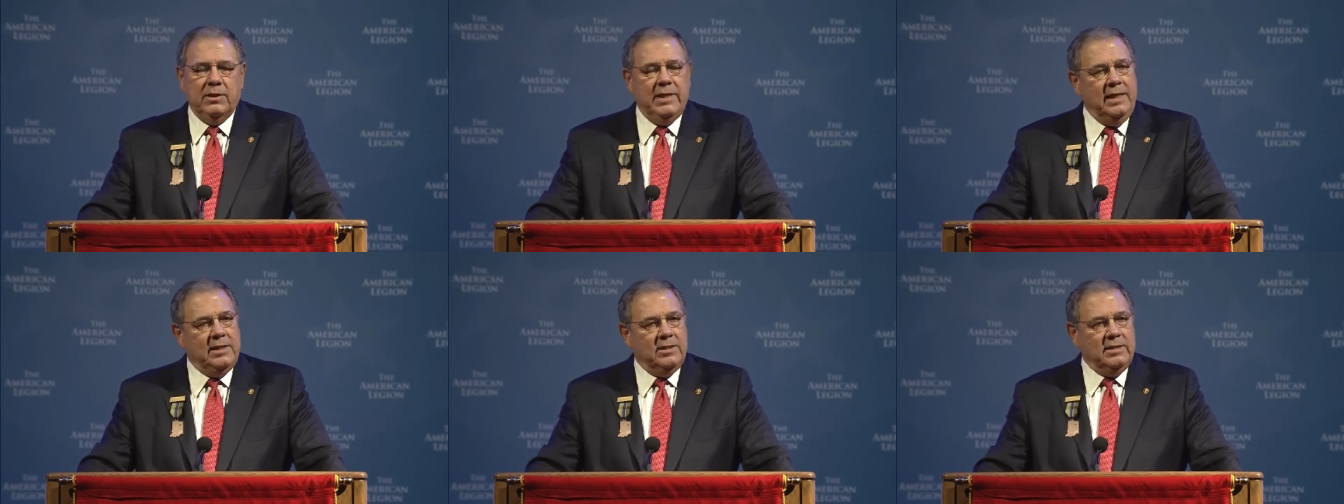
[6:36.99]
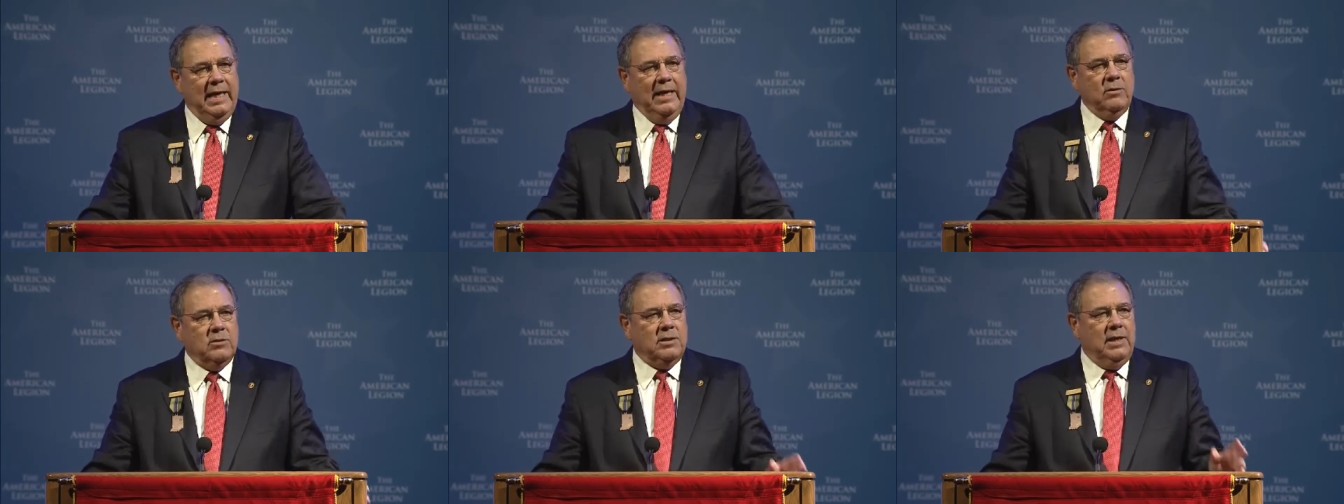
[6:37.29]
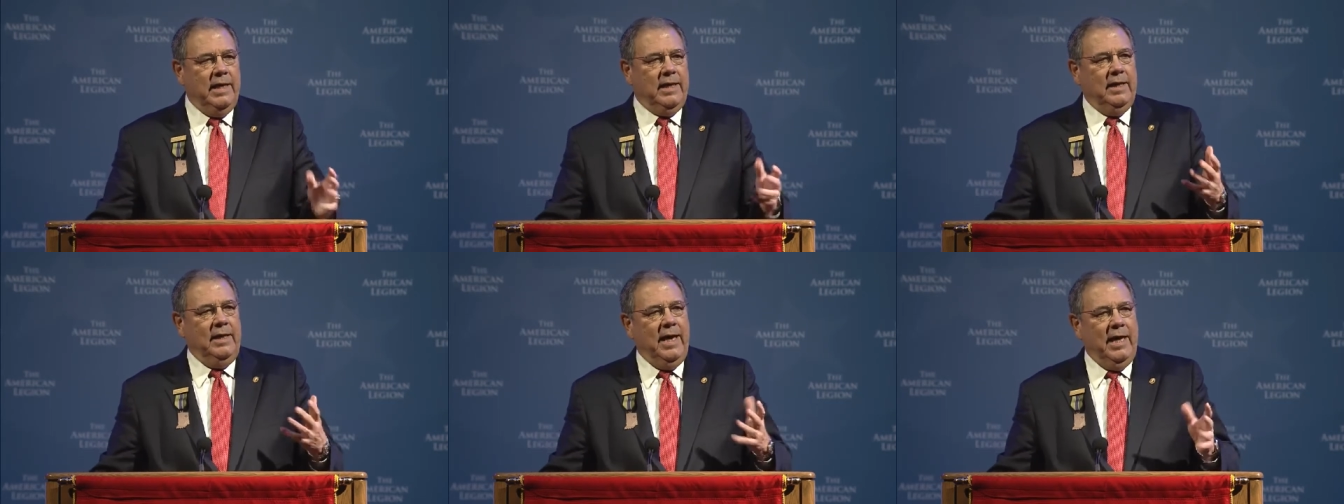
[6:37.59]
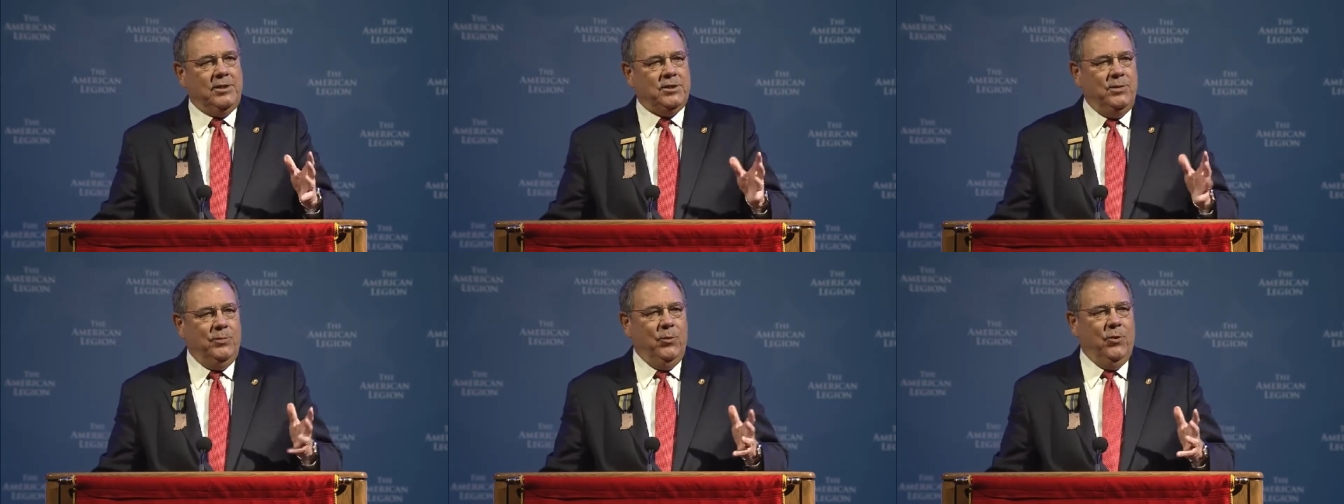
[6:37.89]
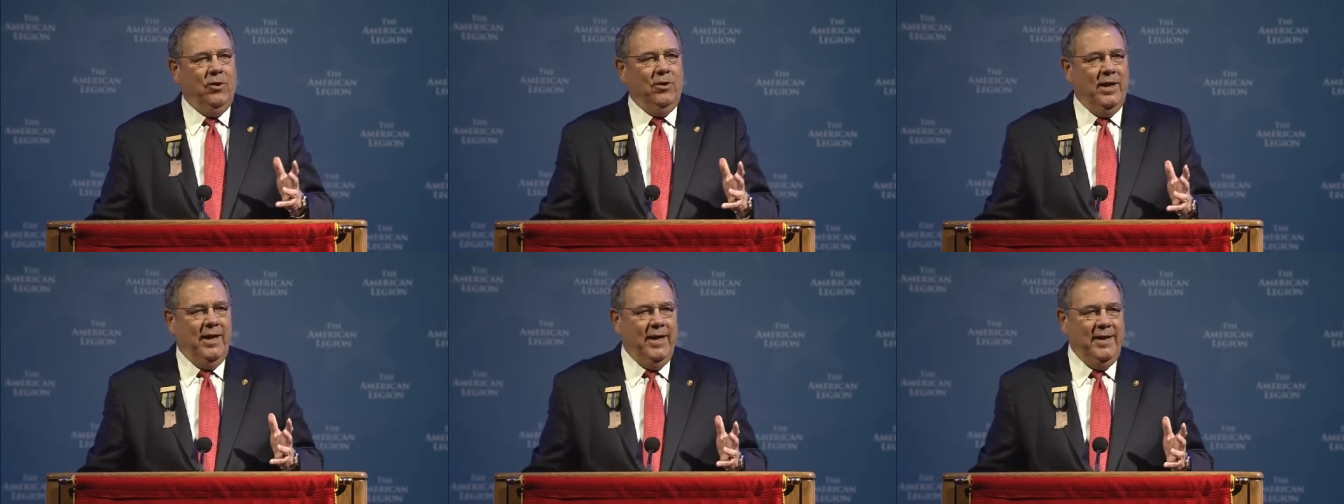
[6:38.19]
That sounds like an
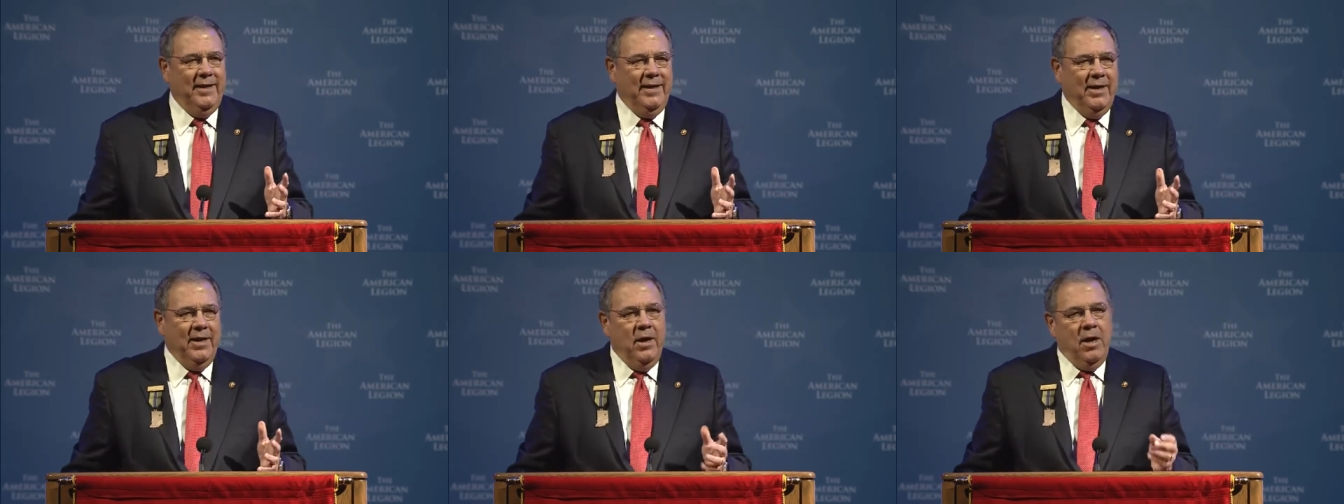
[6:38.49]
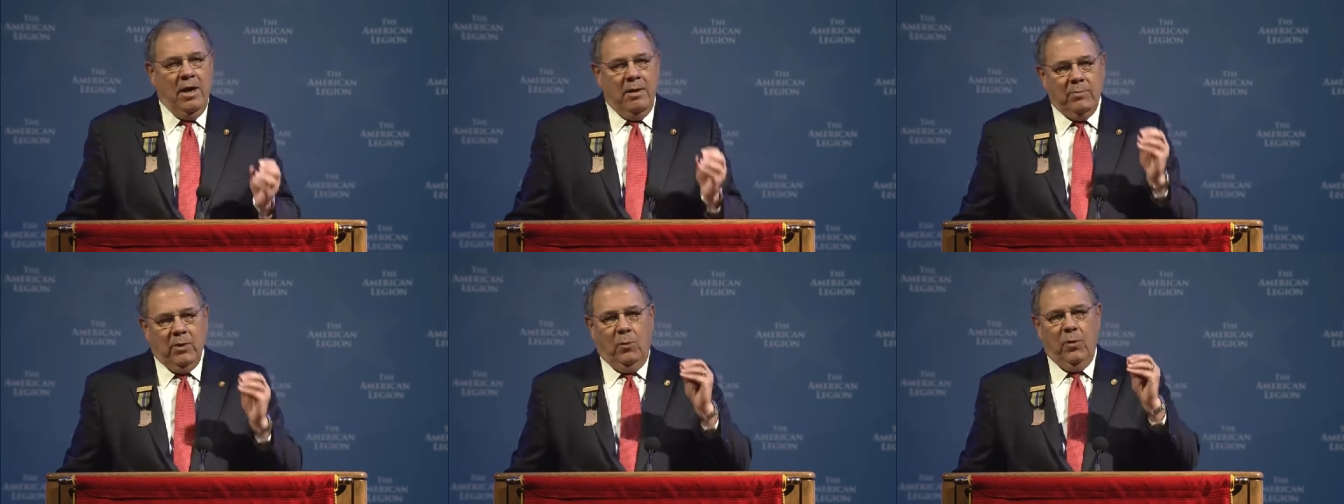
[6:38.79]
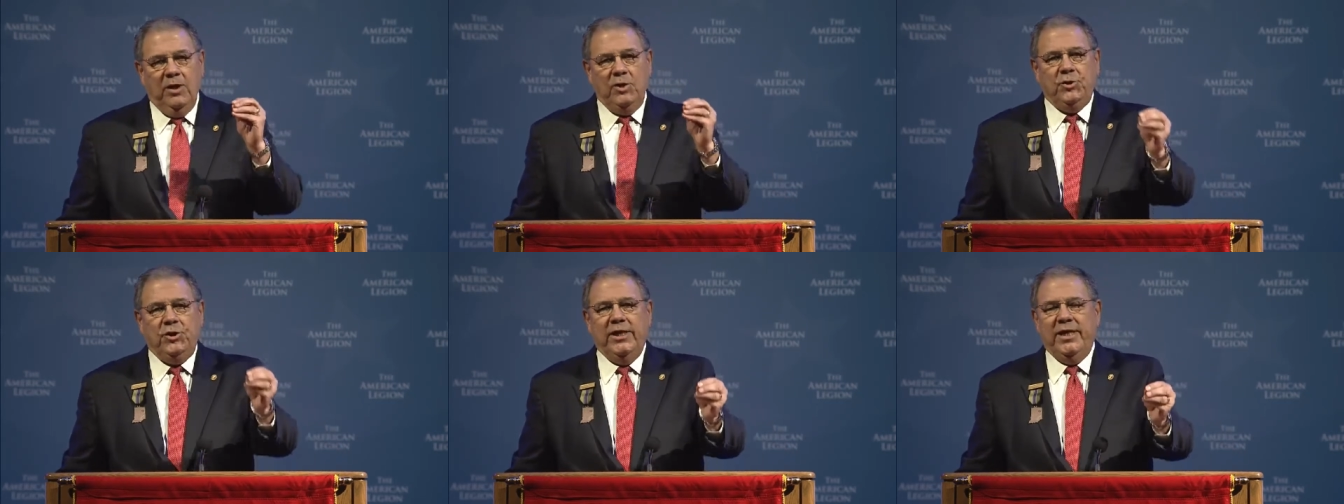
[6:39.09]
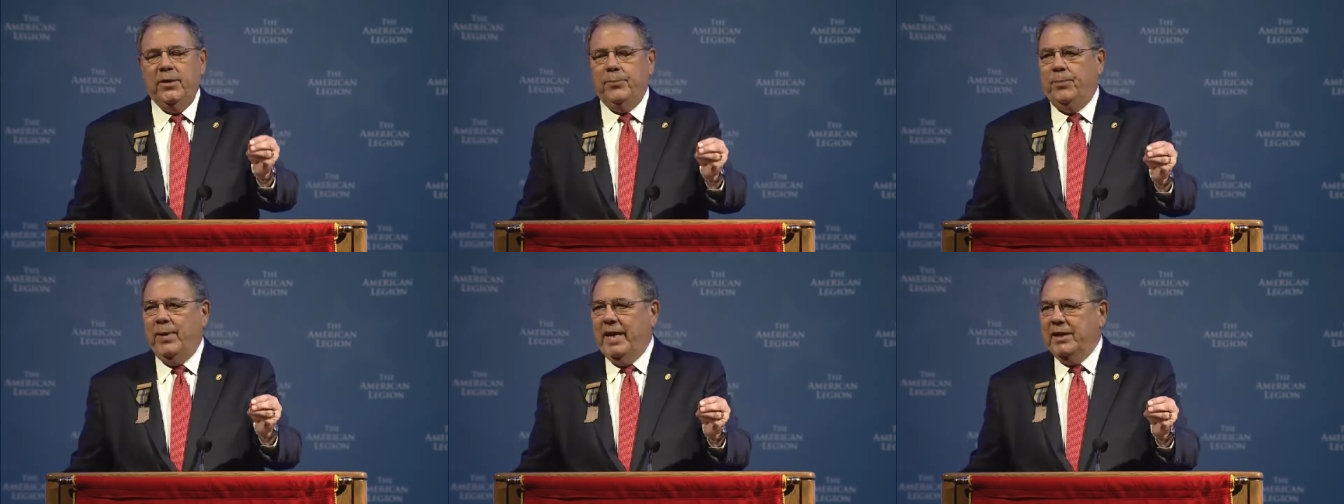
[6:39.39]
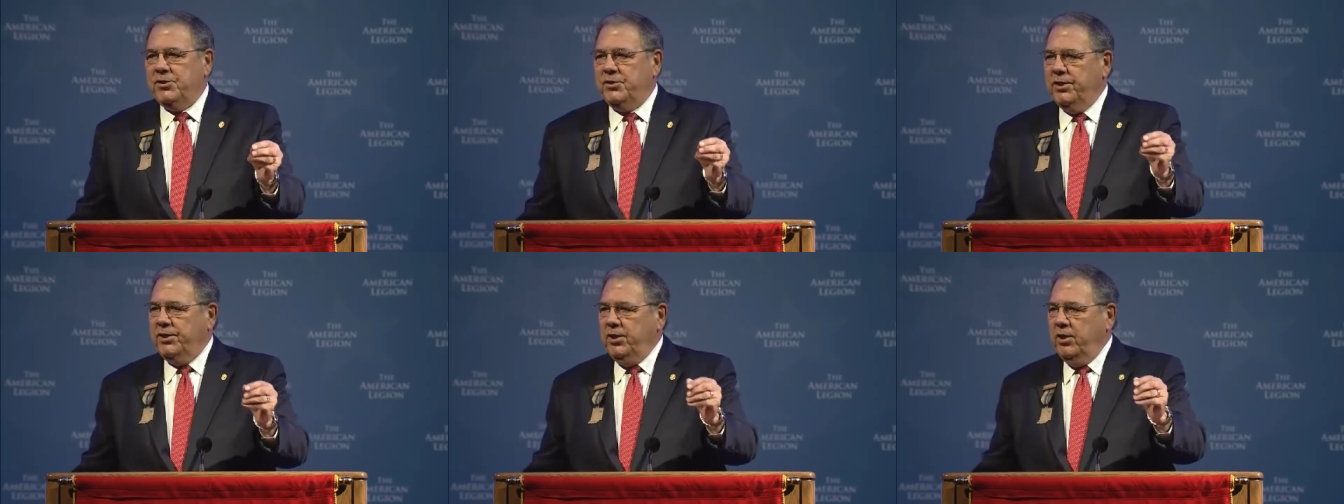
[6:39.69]
oxymoron, but once you get
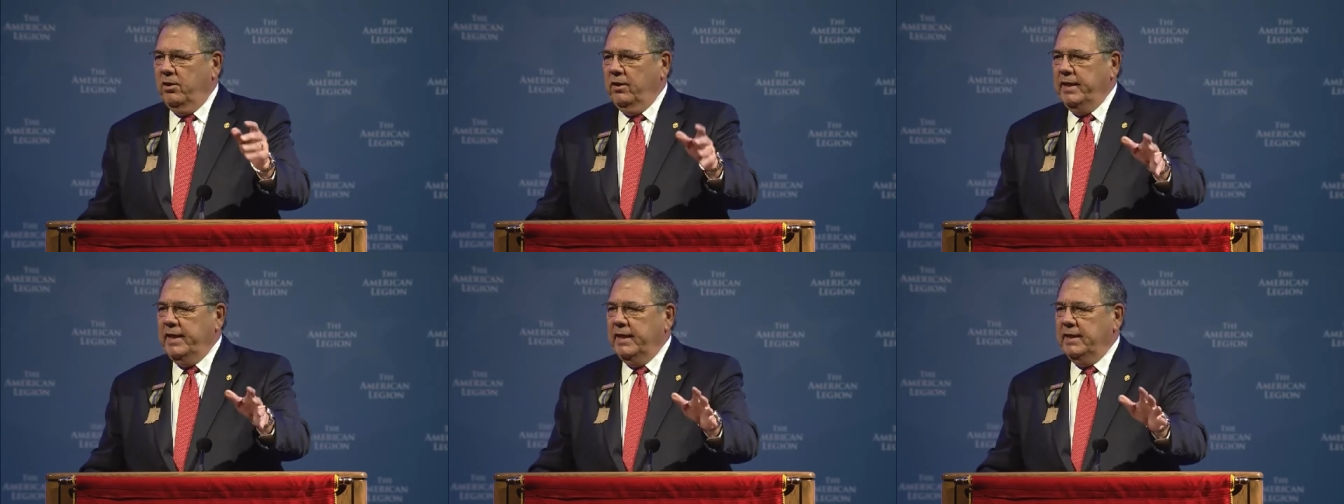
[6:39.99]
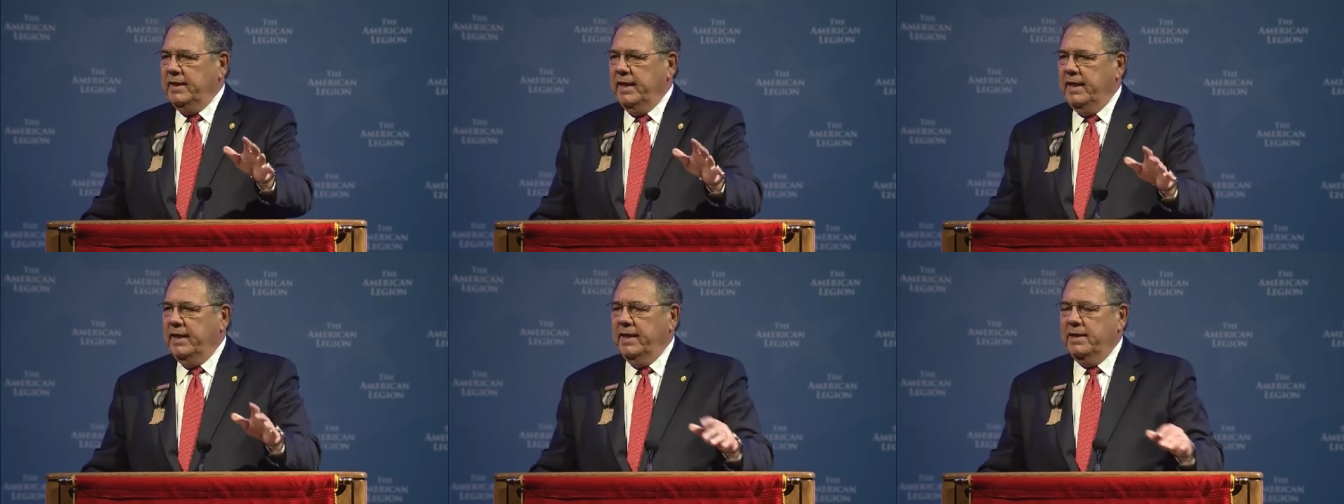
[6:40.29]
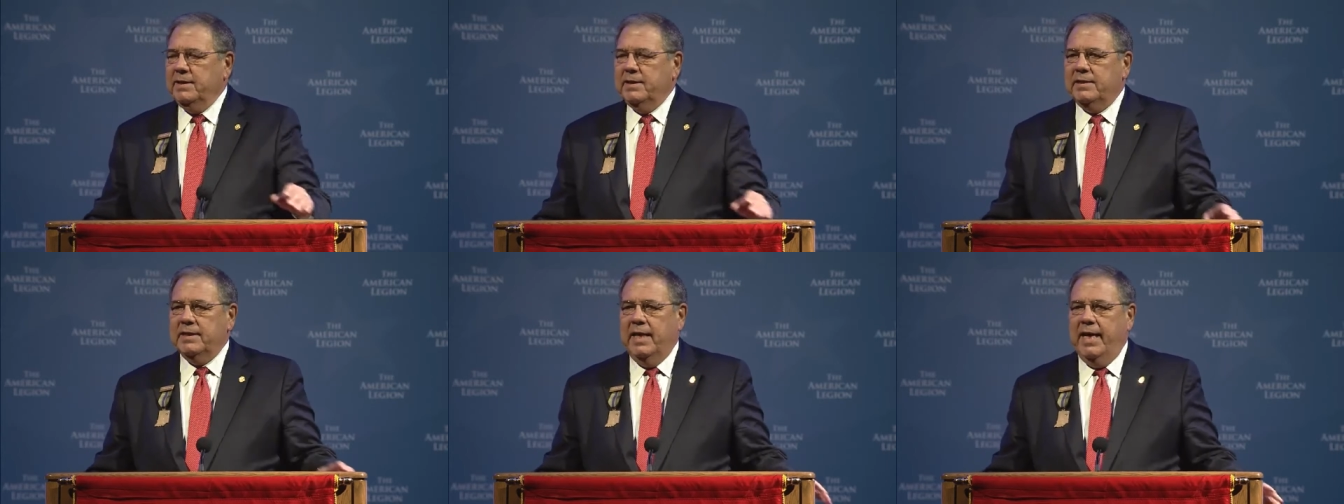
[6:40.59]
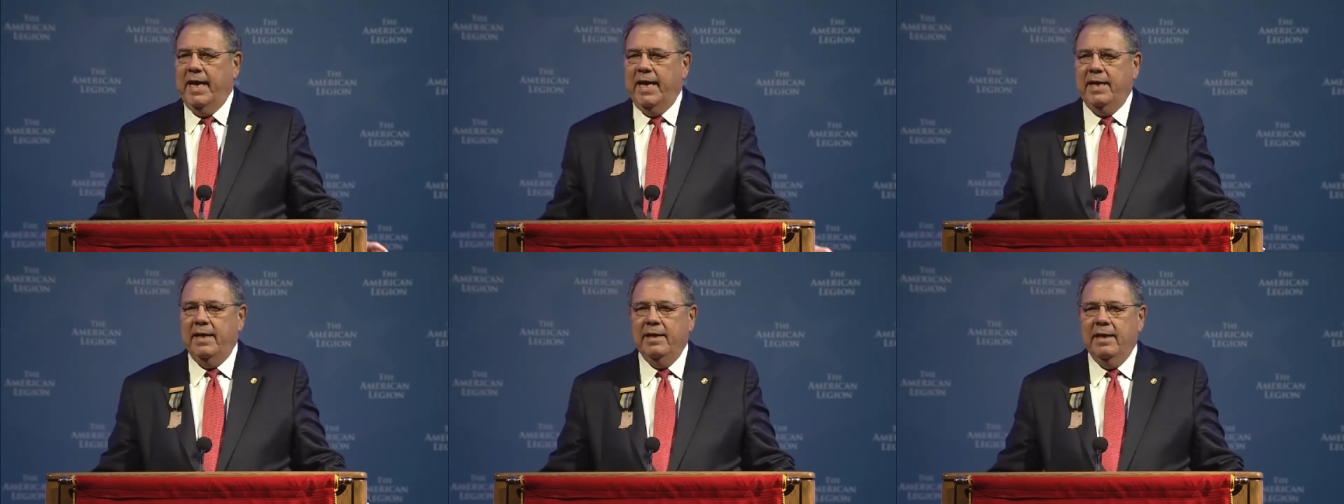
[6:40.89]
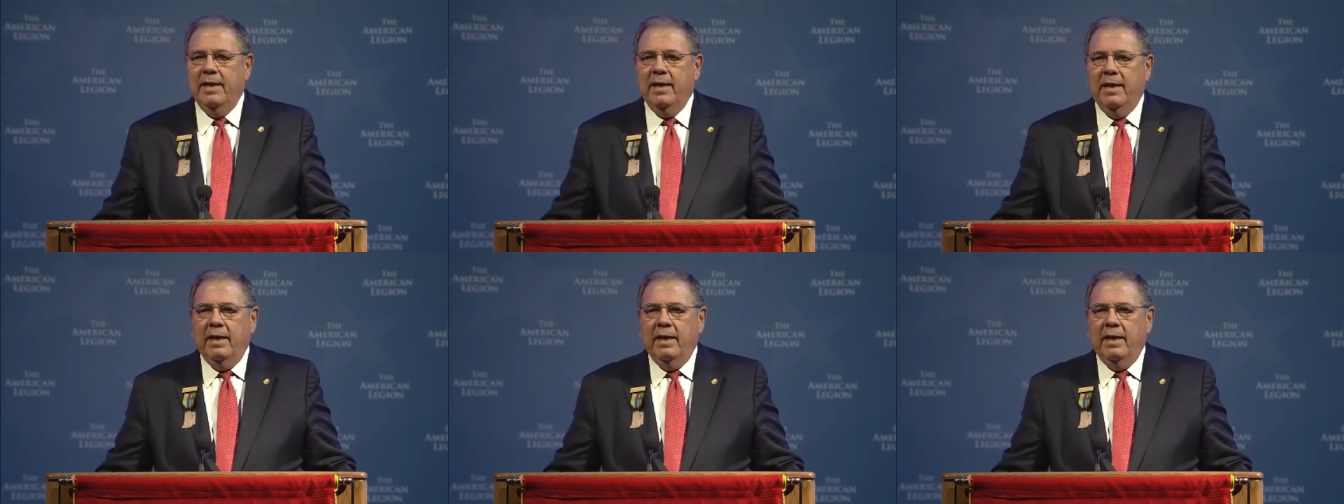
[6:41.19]
past security and get inside,